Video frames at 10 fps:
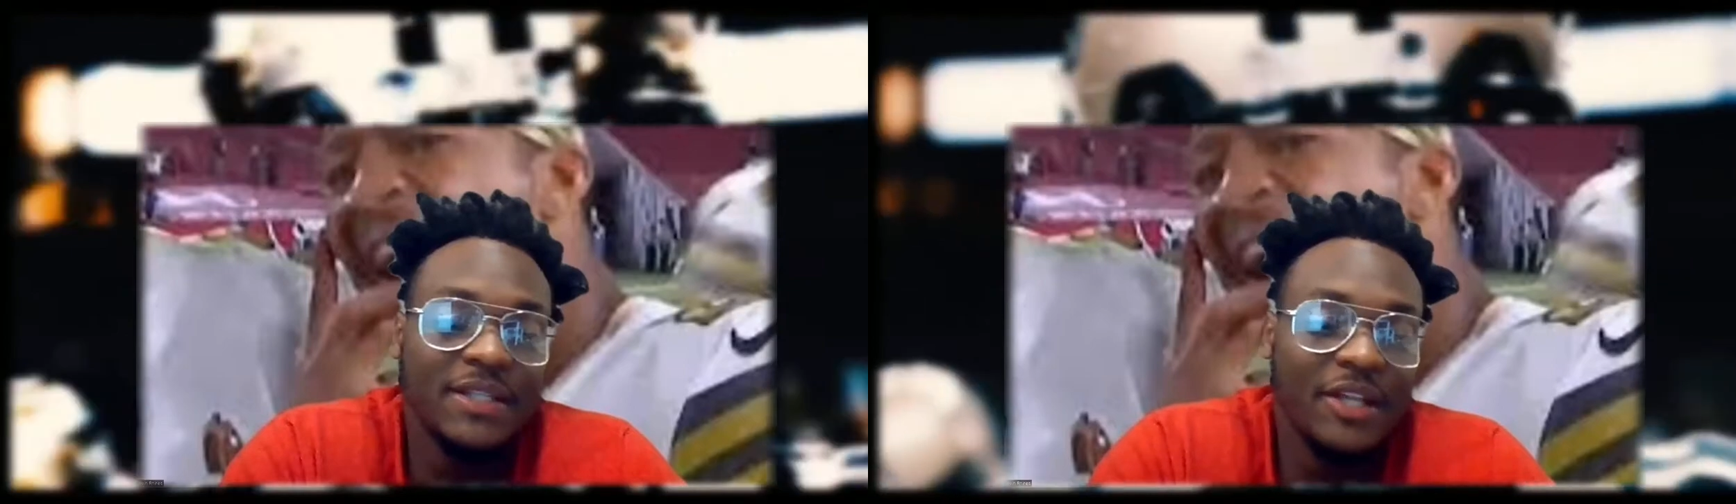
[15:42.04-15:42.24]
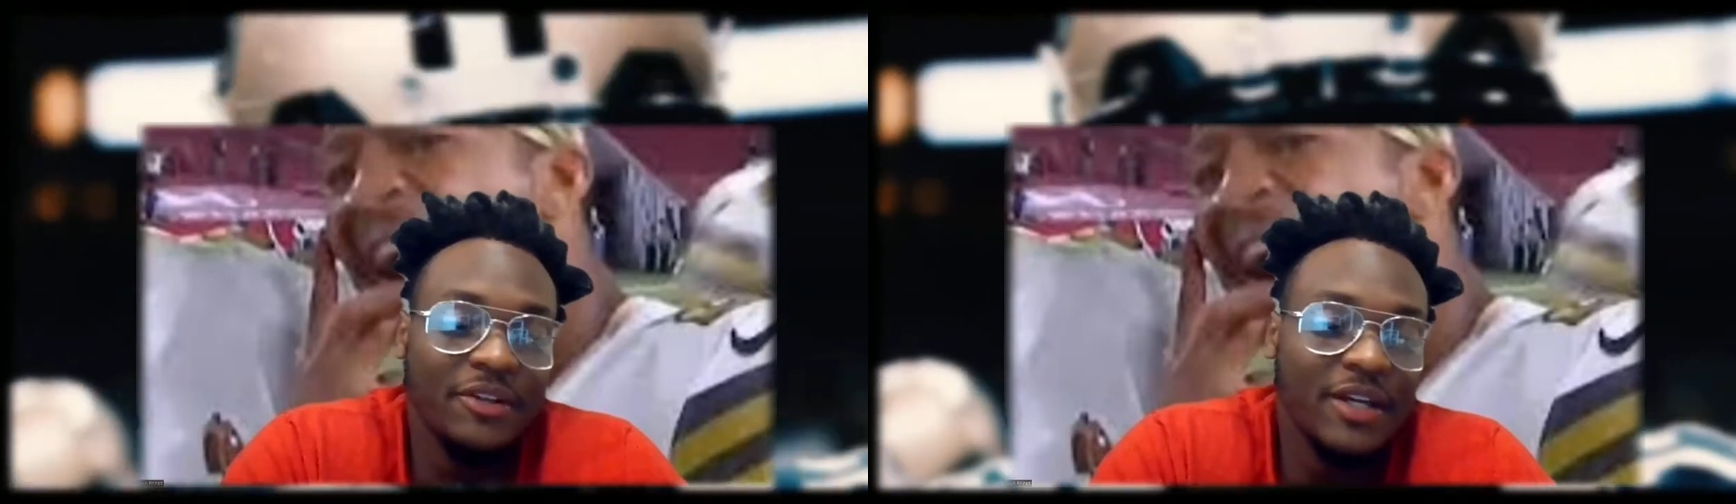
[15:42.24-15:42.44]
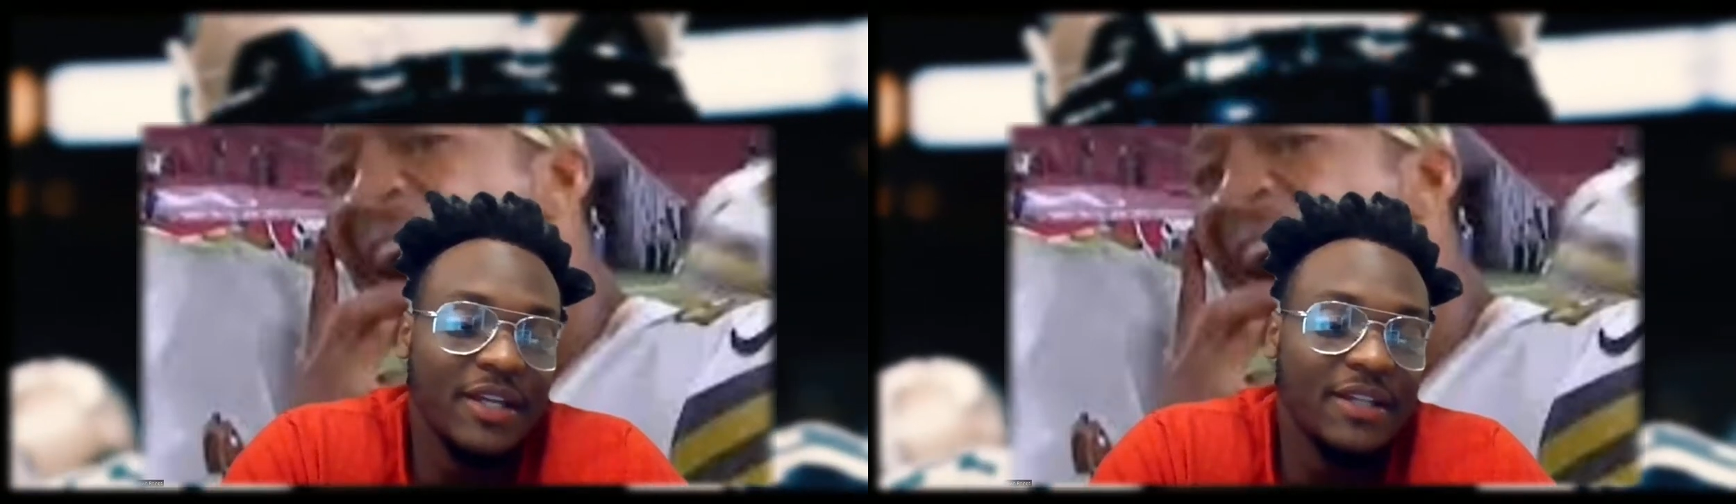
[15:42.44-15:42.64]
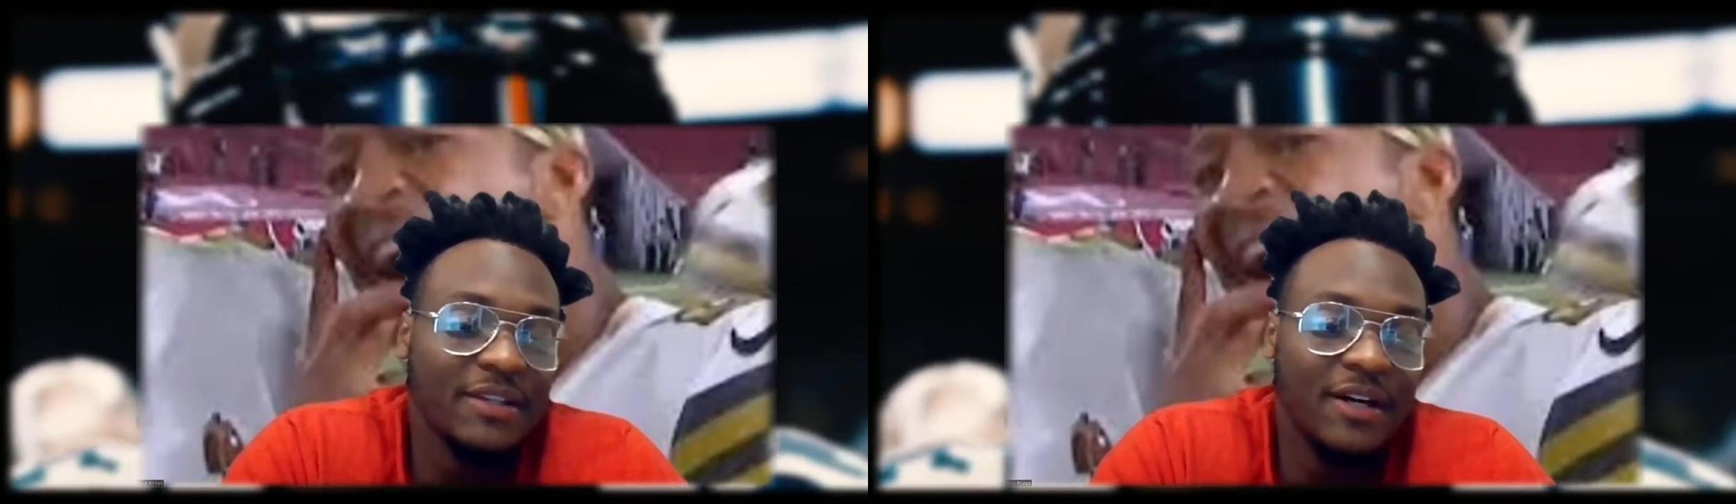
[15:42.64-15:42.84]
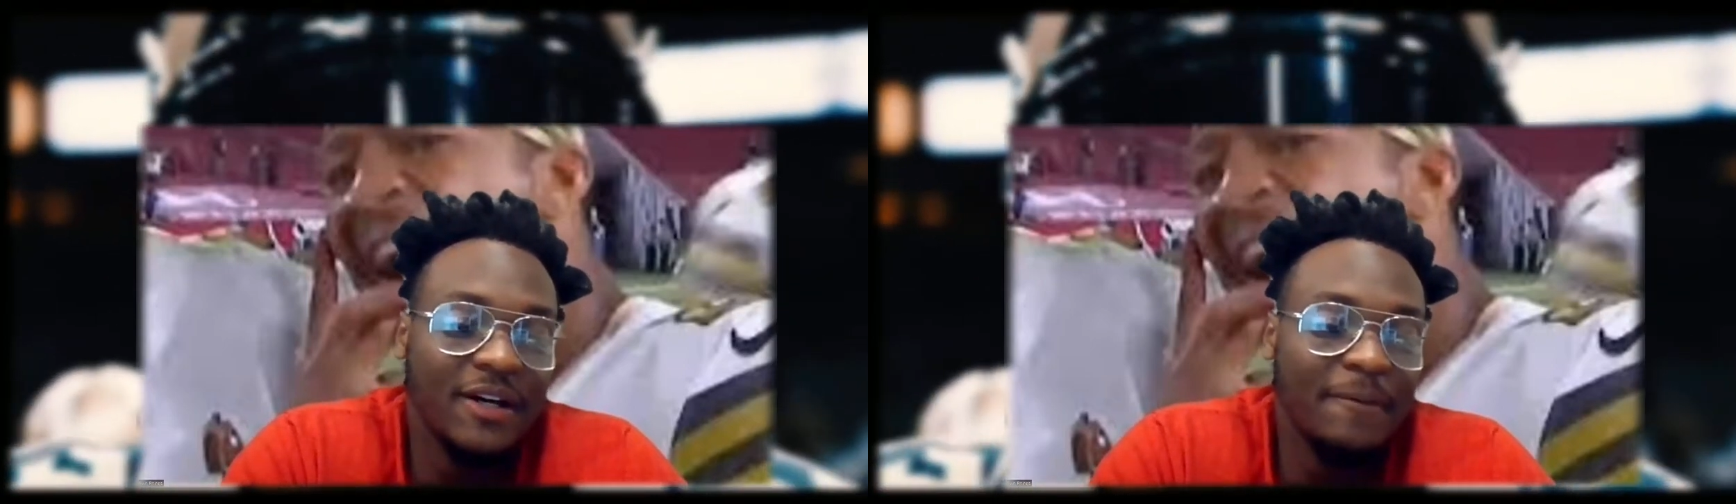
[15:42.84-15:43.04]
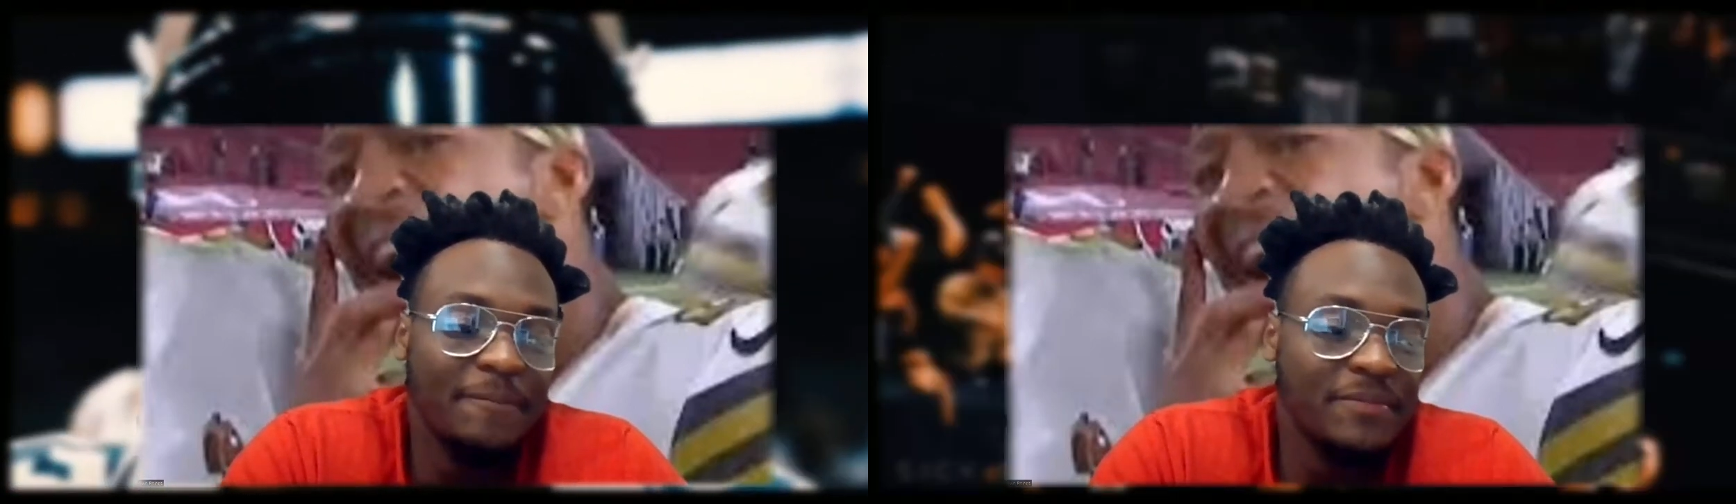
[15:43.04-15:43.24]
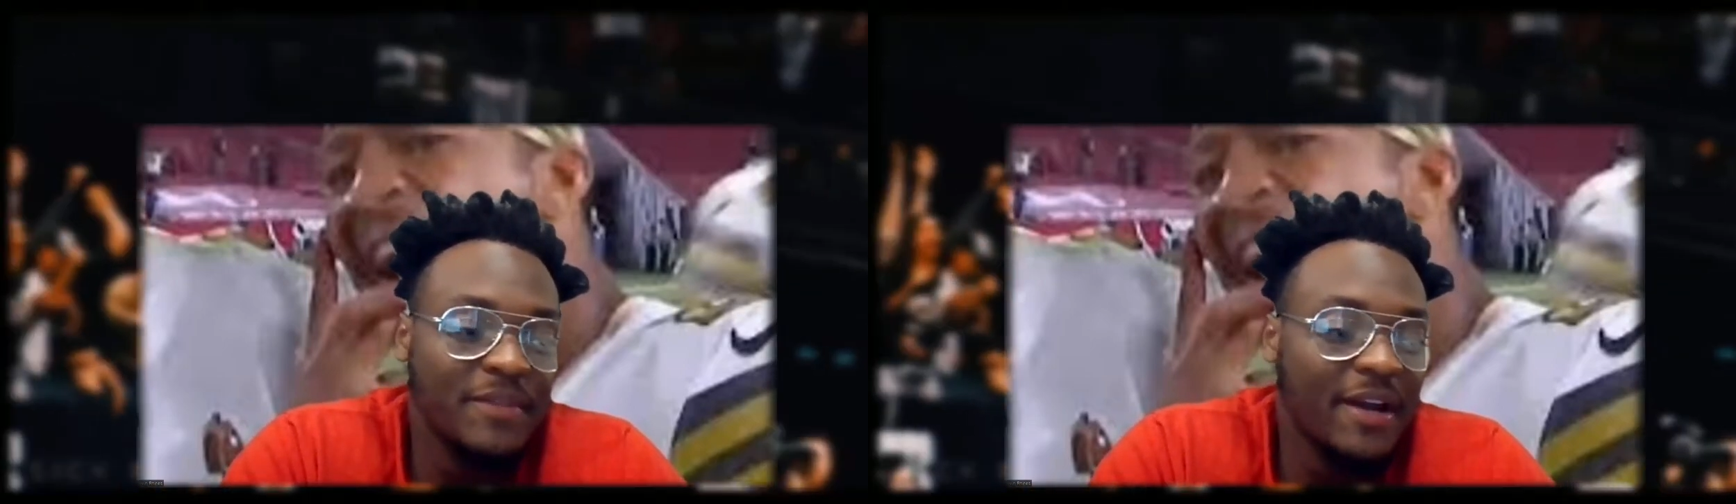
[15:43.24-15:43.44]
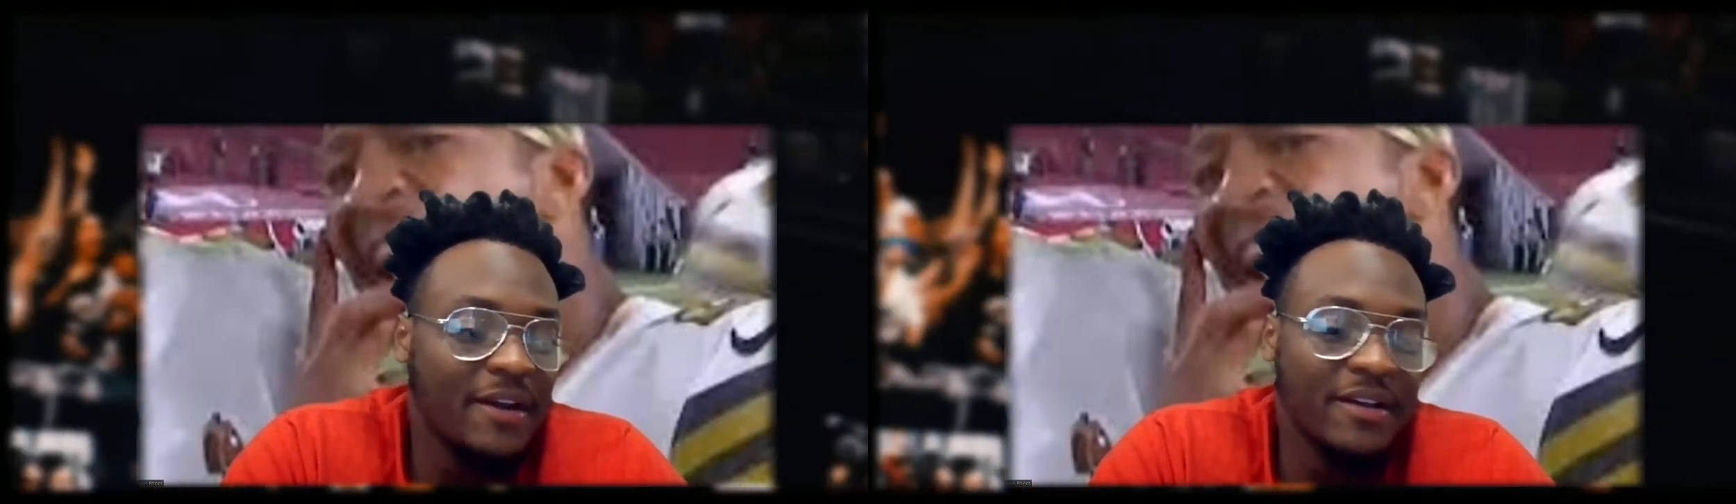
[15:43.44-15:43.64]
together yet.
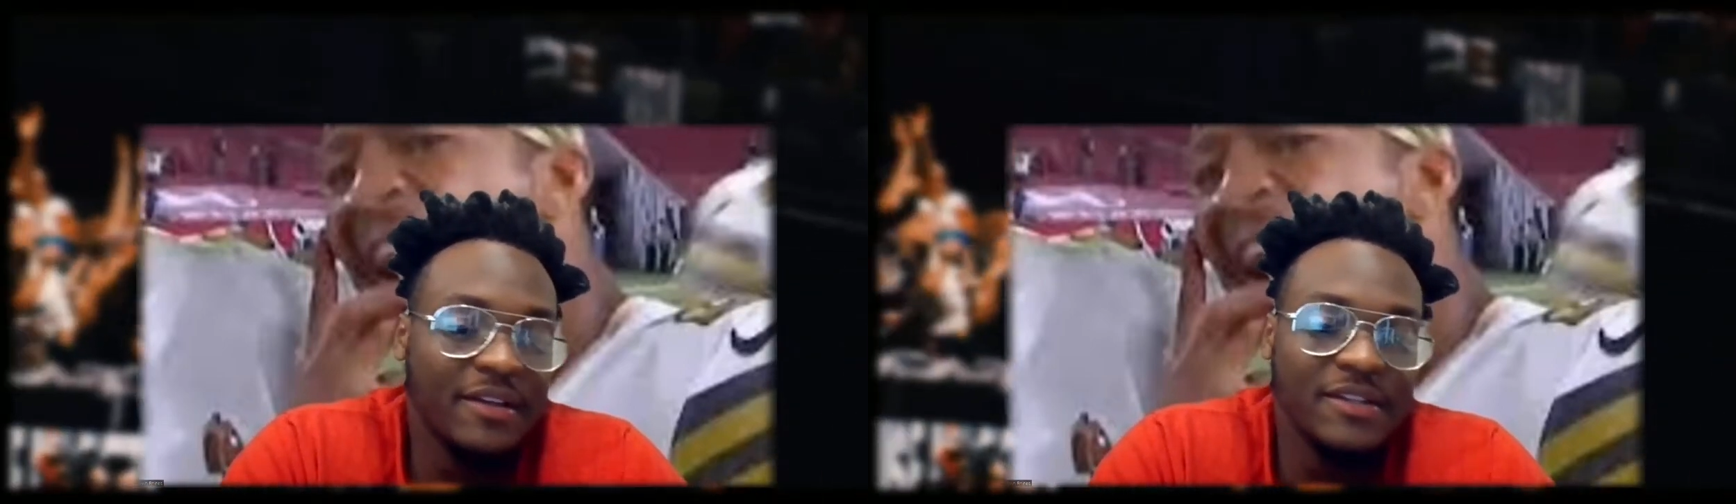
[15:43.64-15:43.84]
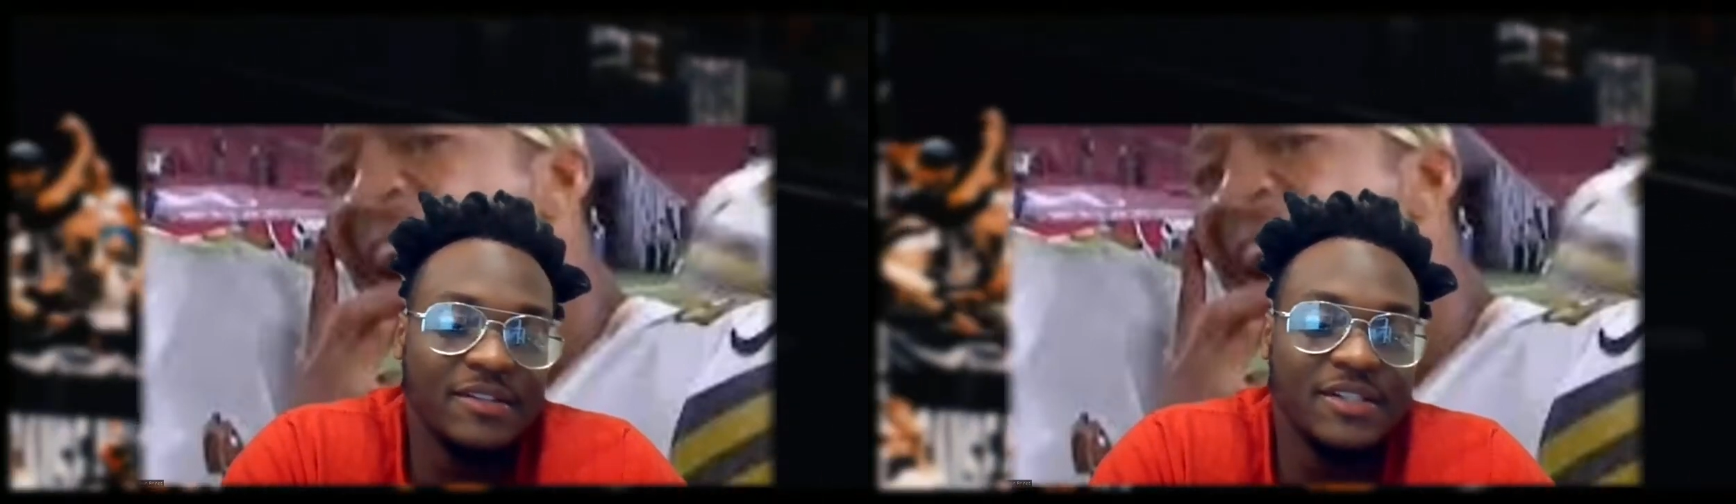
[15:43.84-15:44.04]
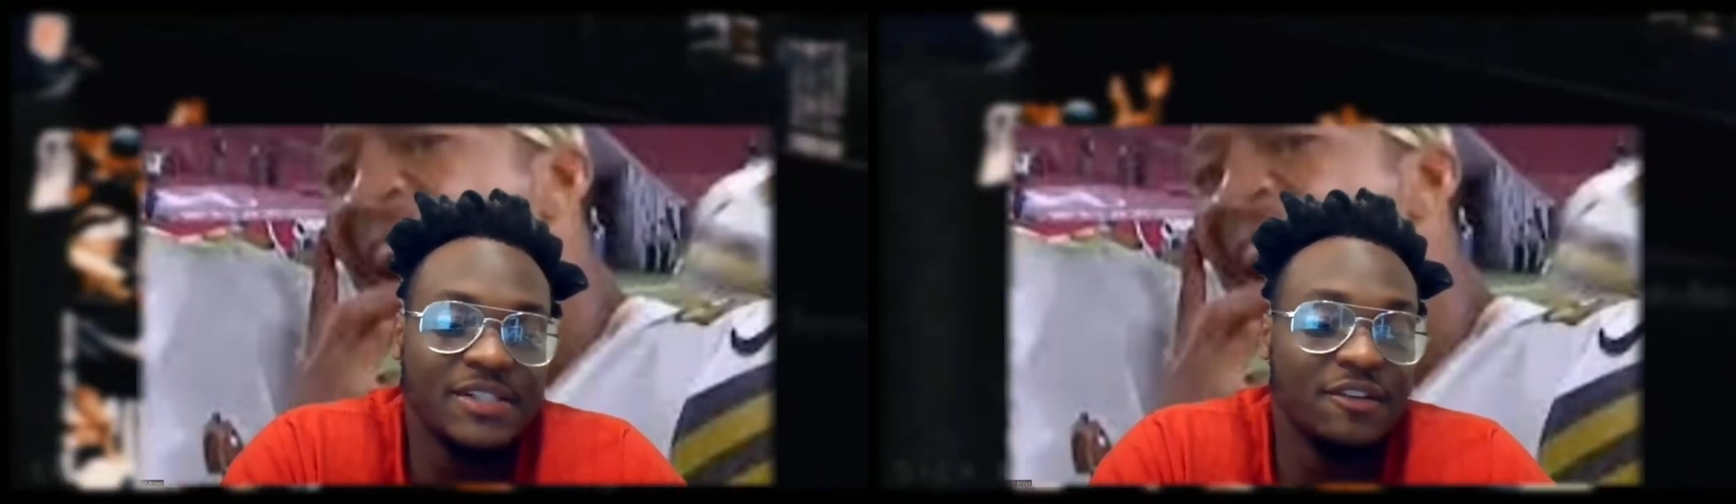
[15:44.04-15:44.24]
This is